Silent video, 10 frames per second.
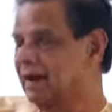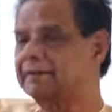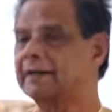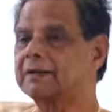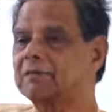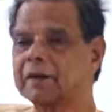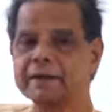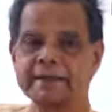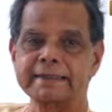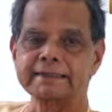And that is what
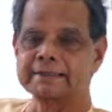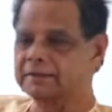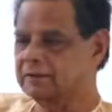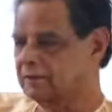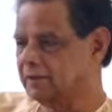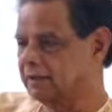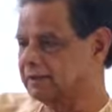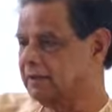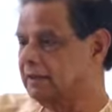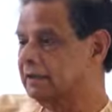he is.
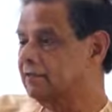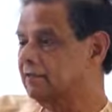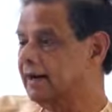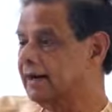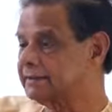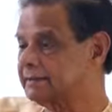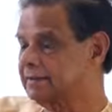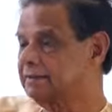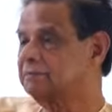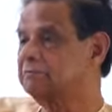Vast,
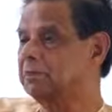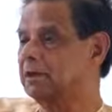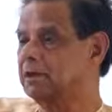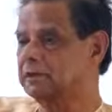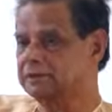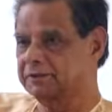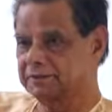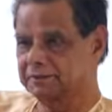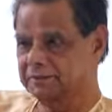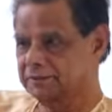brahat,